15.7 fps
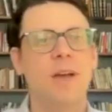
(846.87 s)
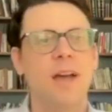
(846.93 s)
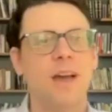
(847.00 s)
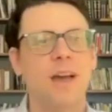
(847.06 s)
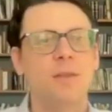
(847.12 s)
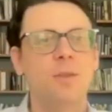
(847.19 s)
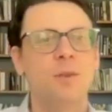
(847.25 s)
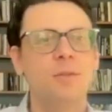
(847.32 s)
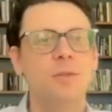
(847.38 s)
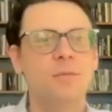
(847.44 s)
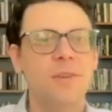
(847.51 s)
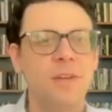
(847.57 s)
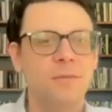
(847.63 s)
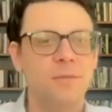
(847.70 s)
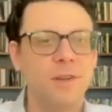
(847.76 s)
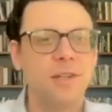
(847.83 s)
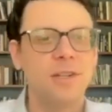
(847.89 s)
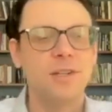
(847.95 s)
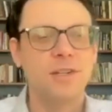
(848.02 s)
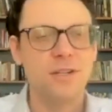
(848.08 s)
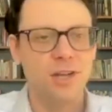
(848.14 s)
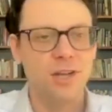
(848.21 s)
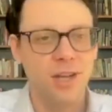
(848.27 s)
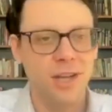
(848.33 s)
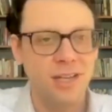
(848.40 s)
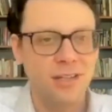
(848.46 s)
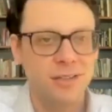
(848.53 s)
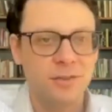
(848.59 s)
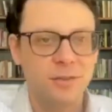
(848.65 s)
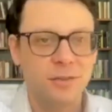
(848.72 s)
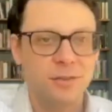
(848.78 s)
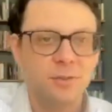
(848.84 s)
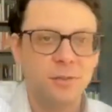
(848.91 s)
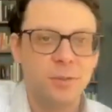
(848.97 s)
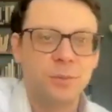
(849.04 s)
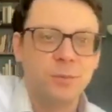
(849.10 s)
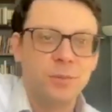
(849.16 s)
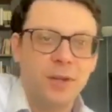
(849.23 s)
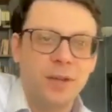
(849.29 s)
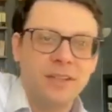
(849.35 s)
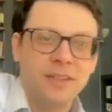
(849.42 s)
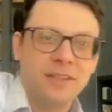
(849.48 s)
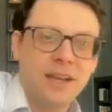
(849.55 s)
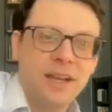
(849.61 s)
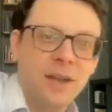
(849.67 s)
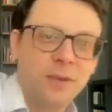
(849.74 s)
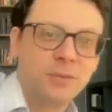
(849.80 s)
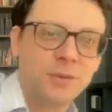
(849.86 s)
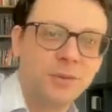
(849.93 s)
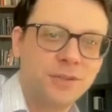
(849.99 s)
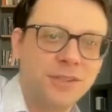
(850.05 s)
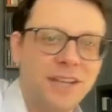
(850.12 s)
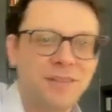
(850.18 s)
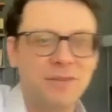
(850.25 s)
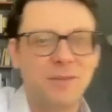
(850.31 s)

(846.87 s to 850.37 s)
Ludwig Wittgenstein, who probably isn't a household name.